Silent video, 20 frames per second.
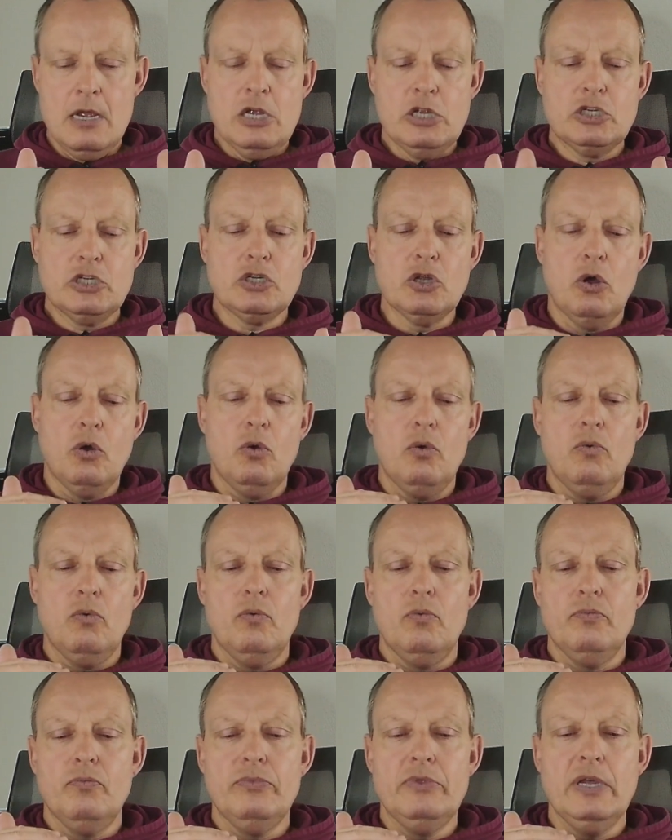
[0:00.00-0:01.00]
So
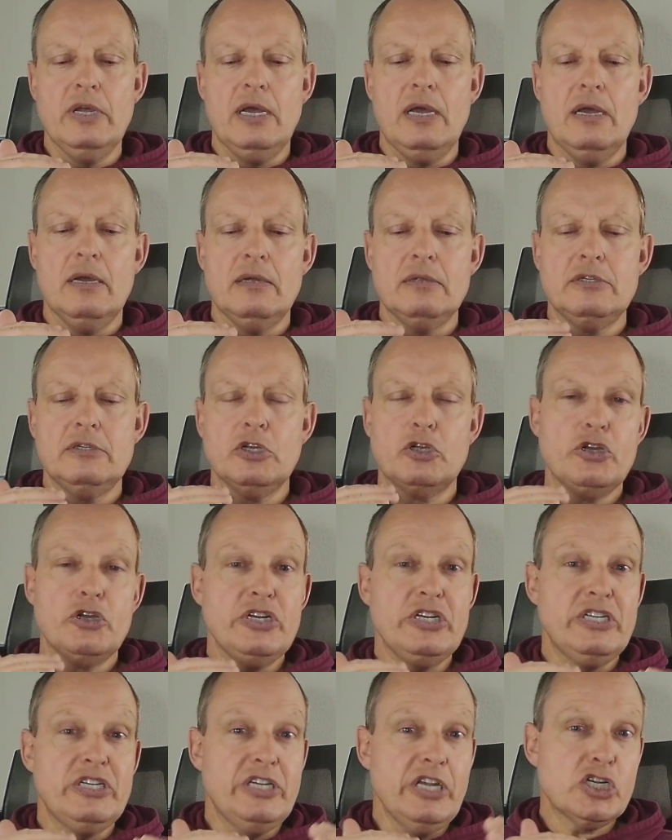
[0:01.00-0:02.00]
the
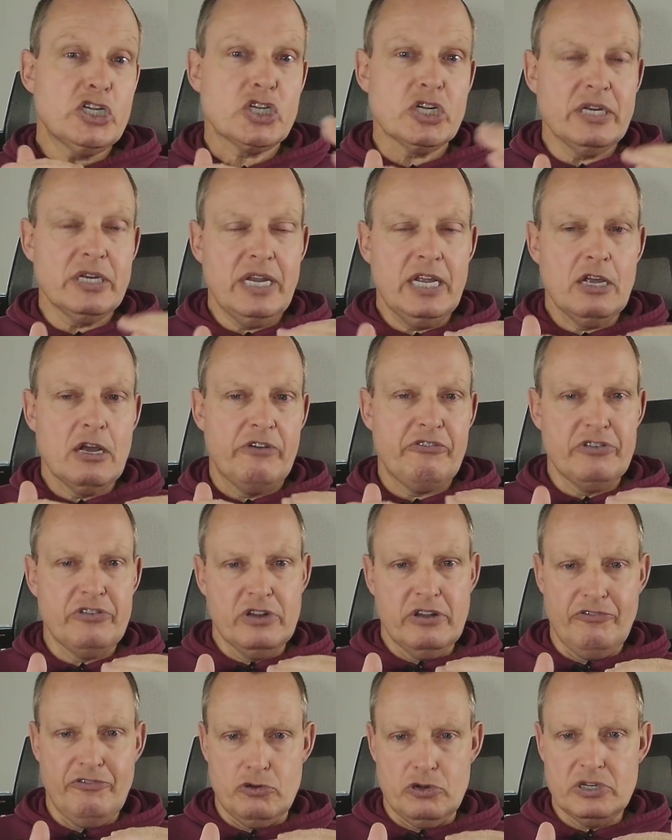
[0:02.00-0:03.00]
conditioning of an
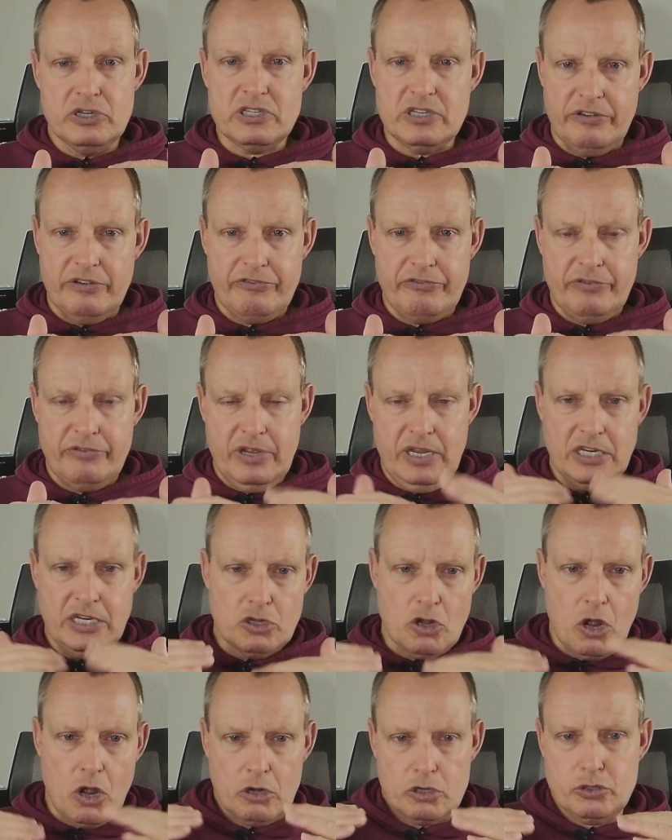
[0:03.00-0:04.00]
aversive in
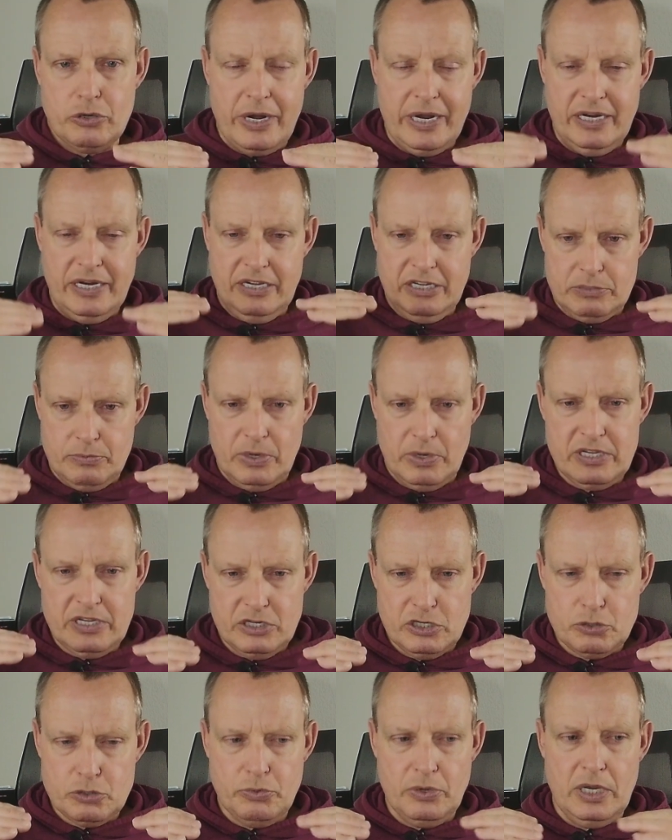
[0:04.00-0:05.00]
dog training is what this
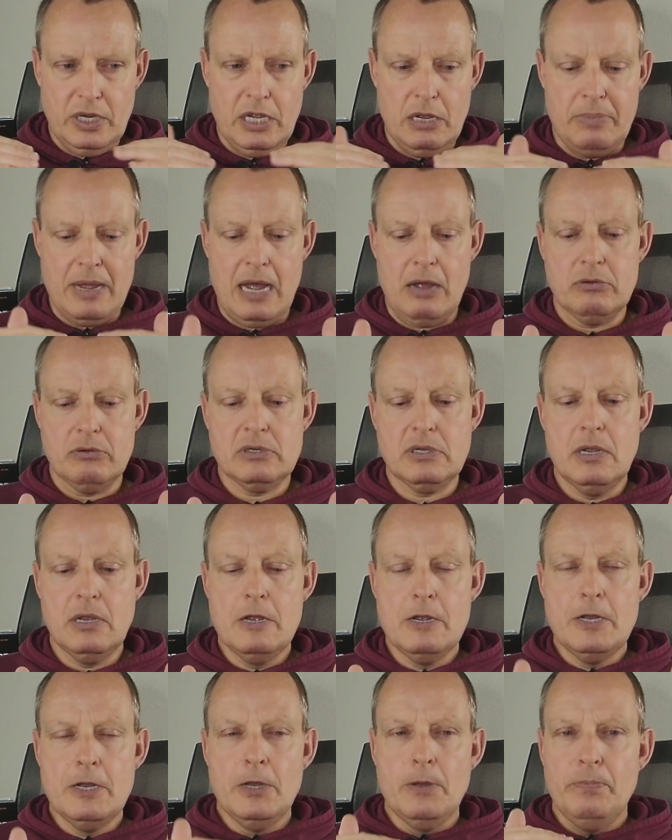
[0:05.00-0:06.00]
is really about.
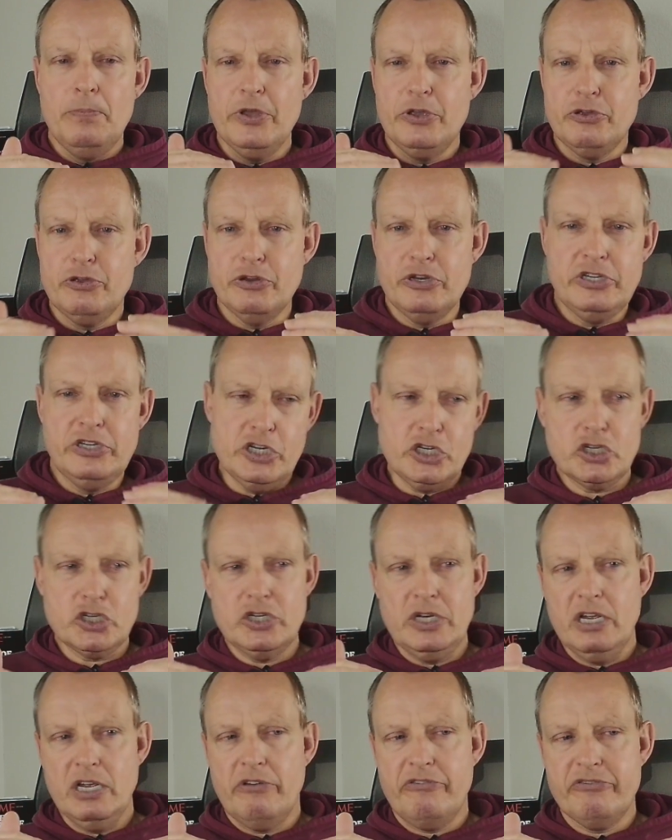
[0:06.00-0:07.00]
The
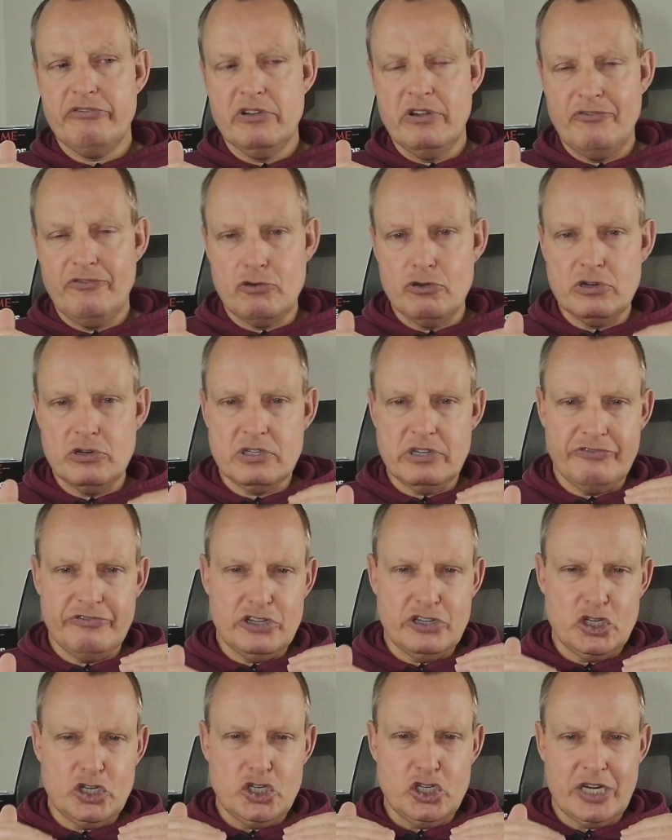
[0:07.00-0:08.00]
conditioning of an aversive
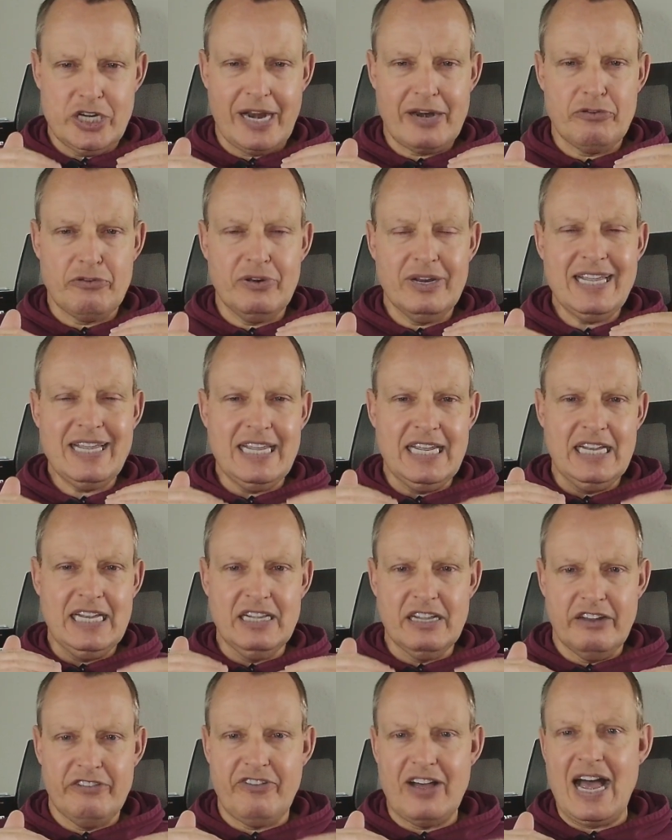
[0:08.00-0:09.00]
is generally
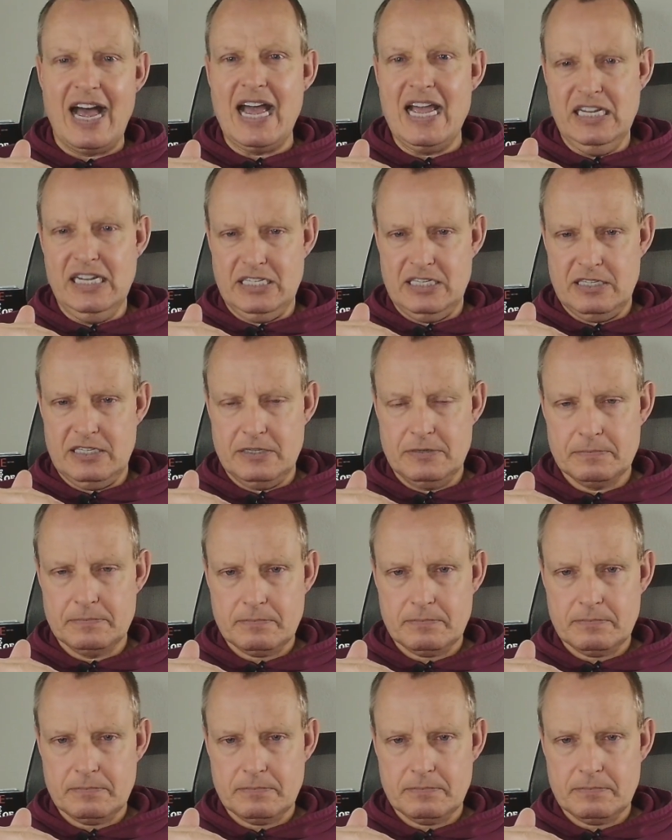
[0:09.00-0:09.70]
ill-advised